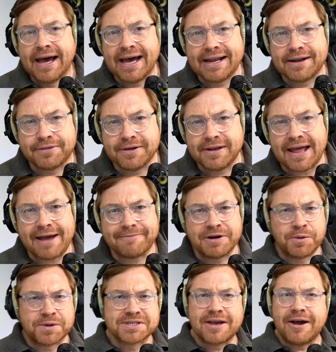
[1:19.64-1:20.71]
and that
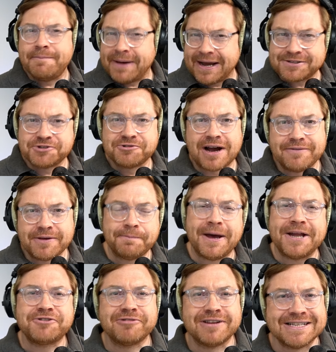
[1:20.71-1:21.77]
everyone's going back to driving
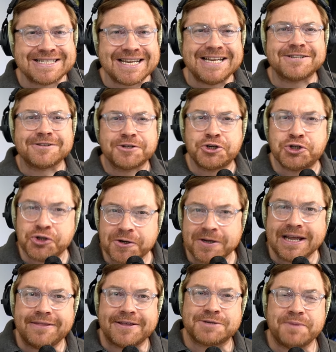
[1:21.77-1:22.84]
petrol and diesel.
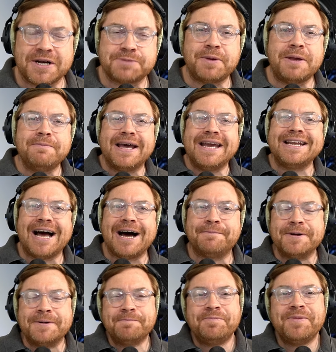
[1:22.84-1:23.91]
Surely this must be made
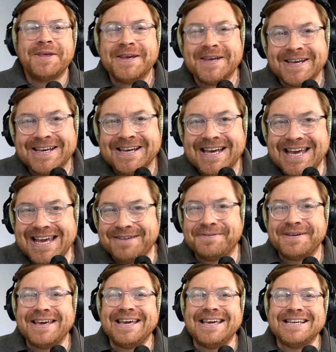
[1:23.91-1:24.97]
up.
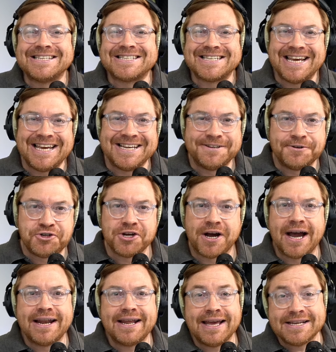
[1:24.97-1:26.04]
EVs in
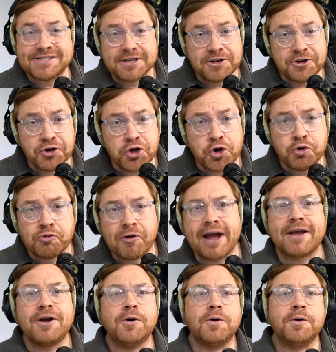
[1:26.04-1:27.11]
China hit a new
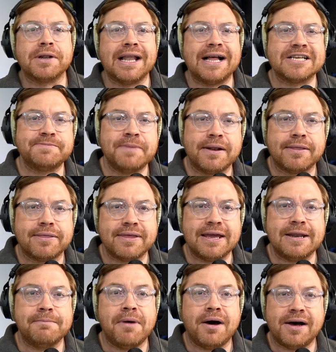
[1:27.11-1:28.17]
record last month
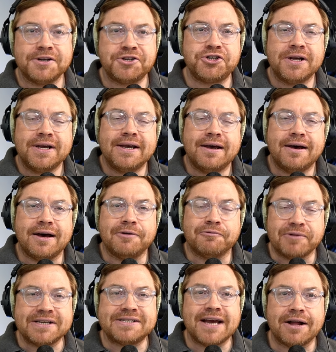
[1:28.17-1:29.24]
in March, a
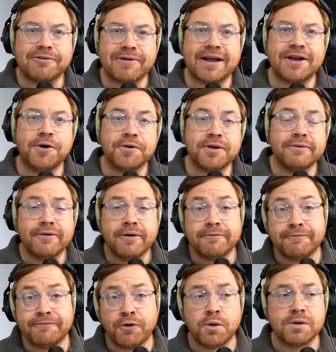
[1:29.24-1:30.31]
retail record of
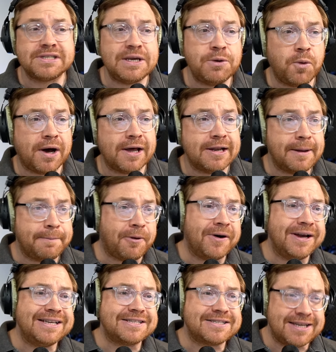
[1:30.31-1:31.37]

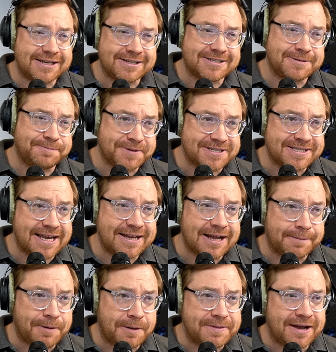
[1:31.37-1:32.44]
41.6%.
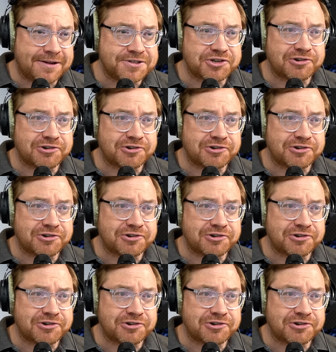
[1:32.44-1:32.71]
I'll pop that on